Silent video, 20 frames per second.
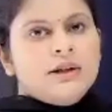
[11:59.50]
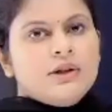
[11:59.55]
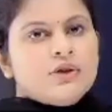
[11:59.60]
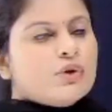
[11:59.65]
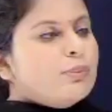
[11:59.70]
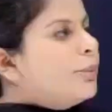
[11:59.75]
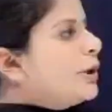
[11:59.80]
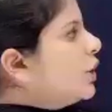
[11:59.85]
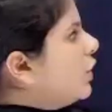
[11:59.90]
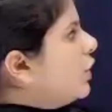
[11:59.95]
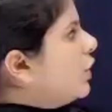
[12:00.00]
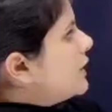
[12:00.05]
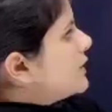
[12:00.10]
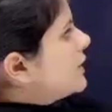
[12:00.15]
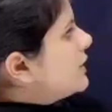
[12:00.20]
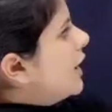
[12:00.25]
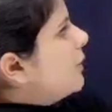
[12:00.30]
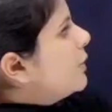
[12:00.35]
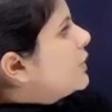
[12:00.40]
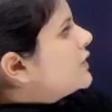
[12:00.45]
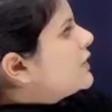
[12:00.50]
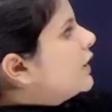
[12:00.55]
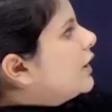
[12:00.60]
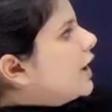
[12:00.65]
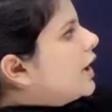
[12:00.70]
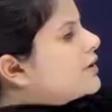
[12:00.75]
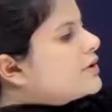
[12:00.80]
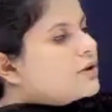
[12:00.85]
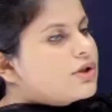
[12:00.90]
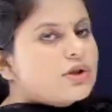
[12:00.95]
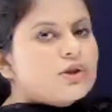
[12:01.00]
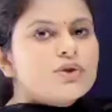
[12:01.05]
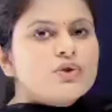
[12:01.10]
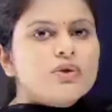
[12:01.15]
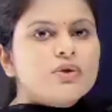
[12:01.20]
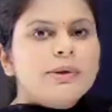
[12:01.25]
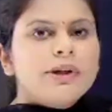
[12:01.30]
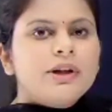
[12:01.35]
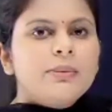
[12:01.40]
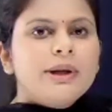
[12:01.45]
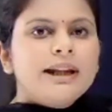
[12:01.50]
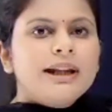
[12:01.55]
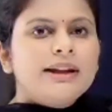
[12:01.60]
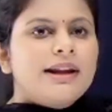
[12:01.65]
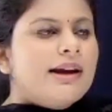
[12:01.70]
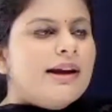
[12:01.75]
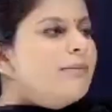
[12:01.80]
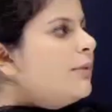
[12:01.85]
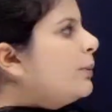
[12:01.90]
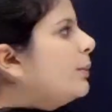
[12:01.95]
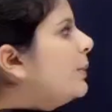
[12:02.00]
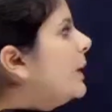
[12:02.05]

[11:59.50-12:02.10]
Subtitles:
So because there was a trust issue between them,